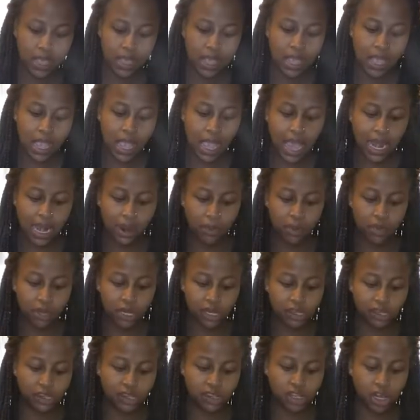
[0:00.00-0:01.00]
I'm
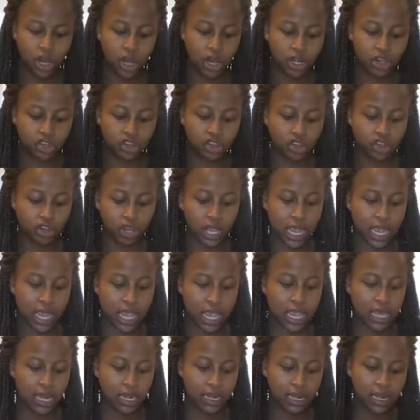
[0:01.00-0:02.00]
gonna stir the sugar
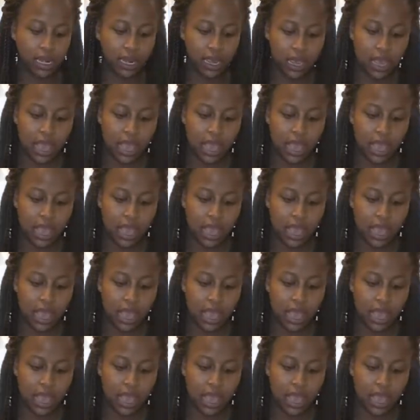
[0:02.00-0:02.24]
in.